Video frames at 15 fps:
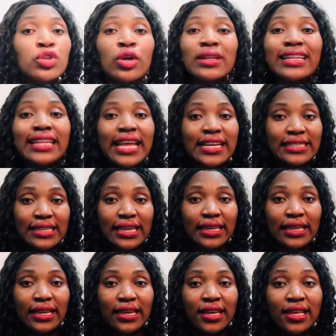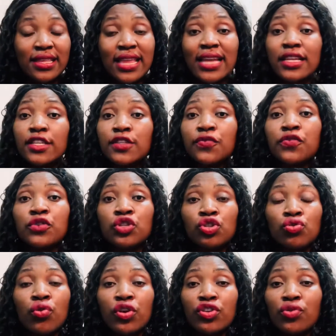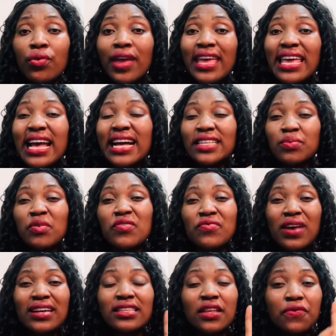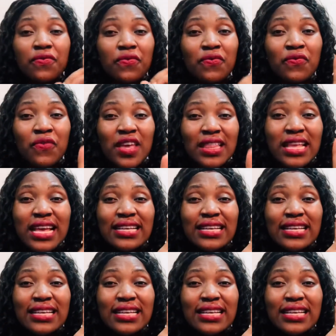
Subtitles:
not let it. That is for sure. UAE has been ranked the fifth